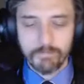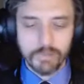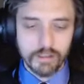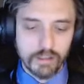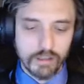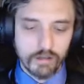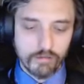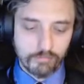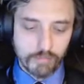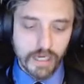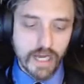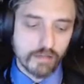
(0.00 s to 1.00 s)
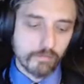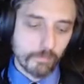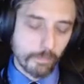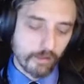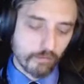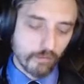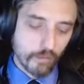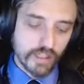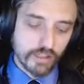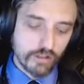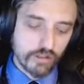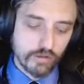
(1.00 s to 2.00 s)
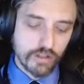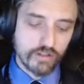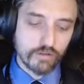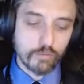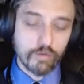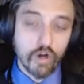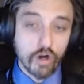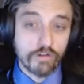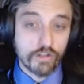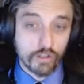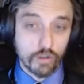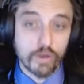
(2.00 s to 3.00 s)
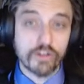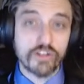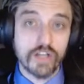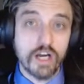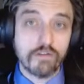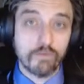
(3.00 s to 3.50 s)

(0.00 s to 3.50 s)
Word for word: but what we can do is over the course of